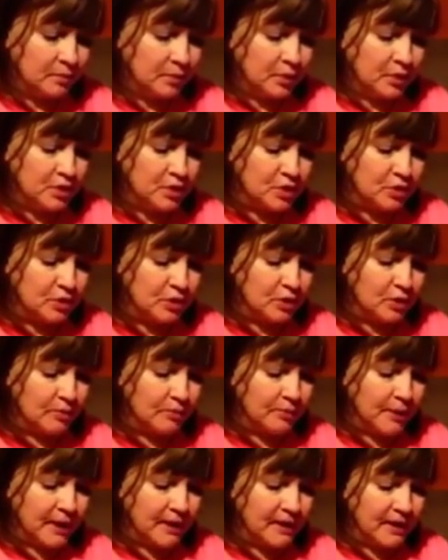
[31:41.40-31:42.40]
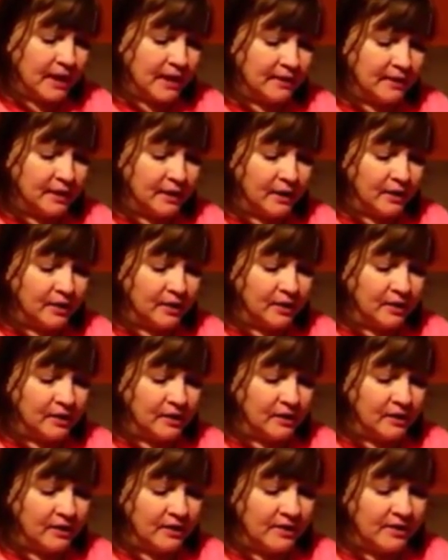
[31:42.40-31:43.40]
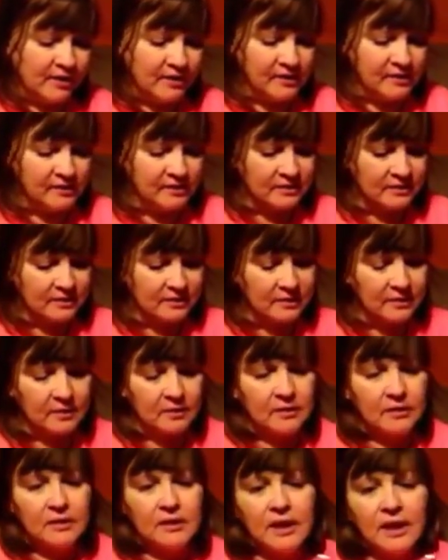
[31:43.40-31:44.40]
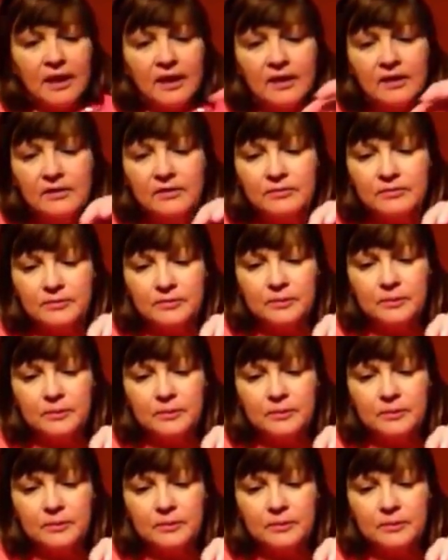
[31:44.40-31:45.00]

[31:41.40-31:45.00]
Put your little button on there. Okay.